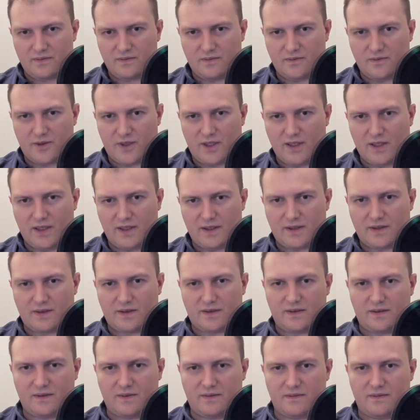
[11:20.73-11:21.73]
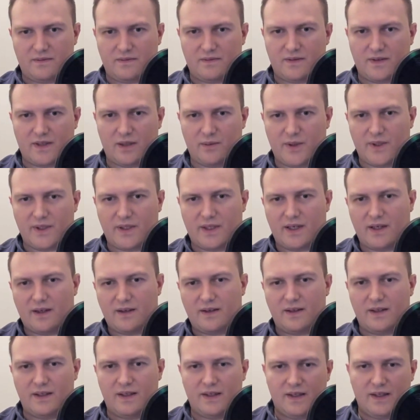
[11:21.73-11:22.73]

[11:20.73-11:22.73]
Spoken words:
wallets. How about that?